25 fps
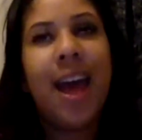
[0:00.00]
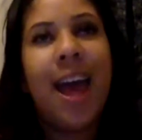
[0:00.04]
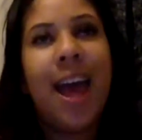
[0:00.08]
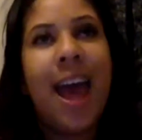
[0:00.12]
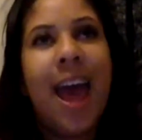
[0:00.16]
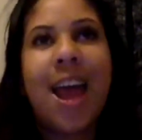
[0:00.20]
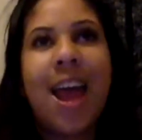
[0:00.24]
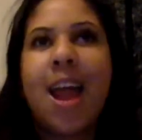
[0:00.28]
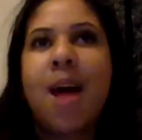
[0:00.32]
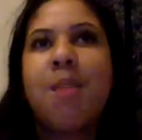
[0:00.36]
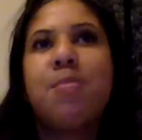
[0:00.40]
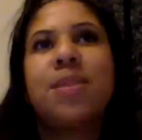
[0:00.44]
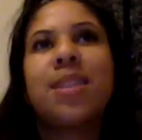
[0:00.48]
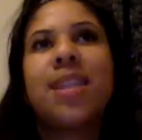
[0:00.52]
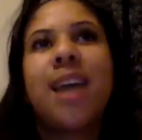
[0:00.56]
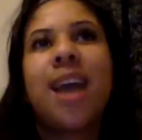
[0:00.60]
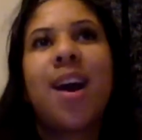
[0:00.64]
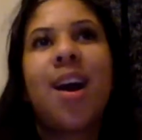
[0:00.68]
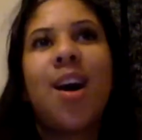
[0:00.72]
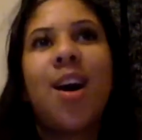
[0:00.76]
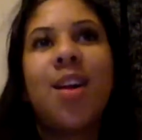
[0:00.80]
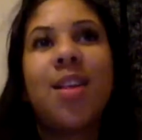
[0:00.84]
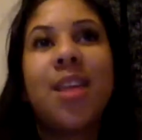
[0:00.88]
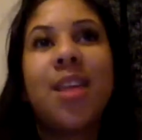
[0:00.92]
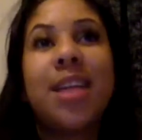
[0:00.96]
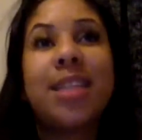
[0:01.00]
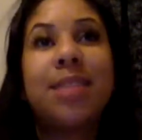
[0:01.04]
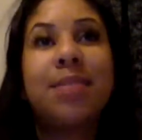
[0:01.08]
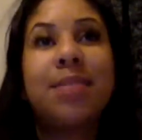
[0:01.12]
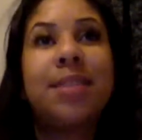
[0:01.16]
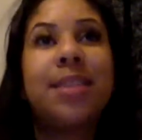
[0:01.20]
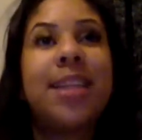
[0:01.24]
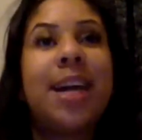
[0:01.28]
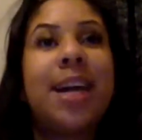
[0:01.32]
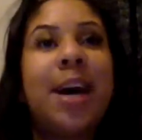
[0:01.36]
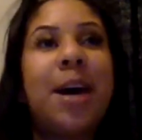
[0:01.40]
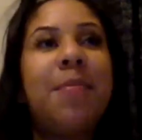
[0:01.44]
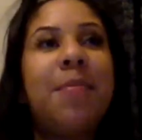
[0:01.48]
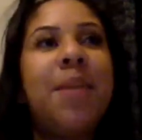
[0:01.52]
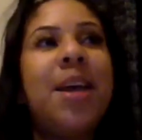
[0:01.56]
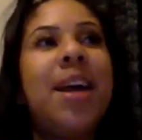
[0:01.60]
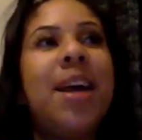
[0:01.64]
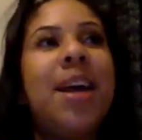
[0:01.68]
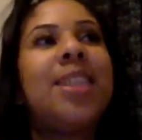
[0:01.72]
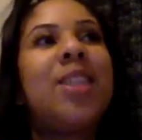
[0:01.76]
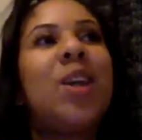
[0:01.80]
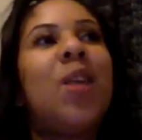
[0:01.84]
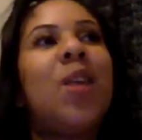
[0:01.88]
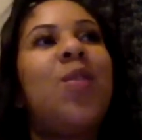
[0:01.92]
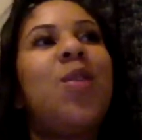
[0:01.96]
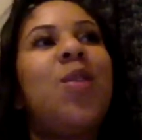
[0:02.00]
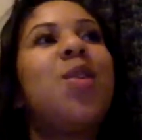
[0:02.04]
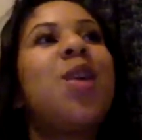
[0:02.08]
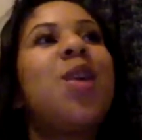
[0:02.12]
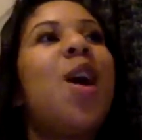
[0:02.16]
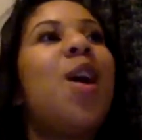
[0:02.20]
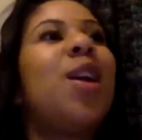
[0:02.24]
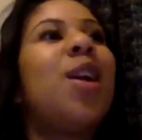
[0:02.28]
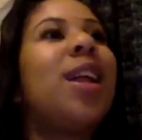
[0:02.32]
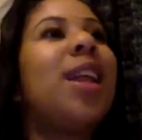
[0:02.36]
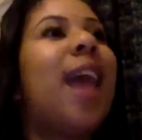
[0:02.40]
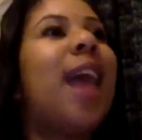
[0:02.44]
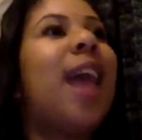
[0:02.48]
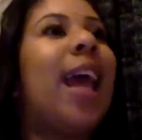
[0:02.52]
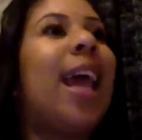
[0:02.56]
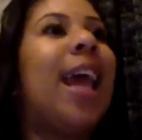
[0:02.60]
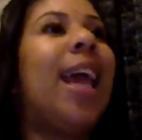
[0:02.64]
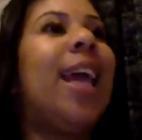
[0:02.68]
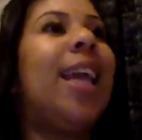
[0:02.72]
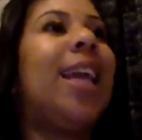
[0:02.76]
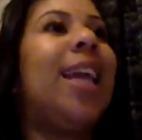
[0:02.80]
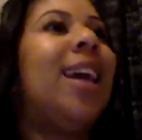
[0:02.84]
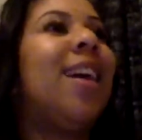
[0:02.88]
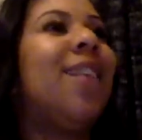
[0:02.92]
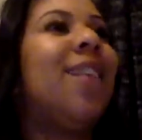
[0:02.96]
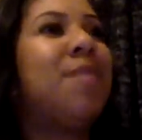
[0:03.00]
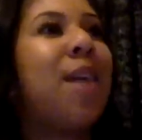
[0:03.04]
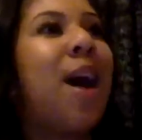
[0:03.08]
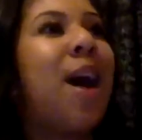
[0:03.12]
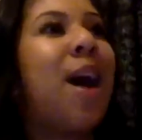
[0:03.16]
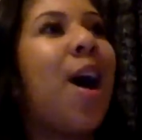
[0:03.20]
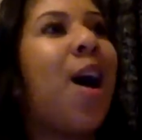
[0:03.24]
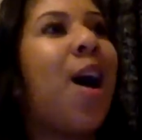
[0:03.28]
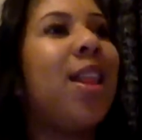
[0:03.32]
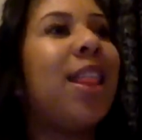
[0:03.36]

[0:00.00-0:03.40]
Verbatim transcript: And I was like, Oh, that's what's up. So if you go to like any of my,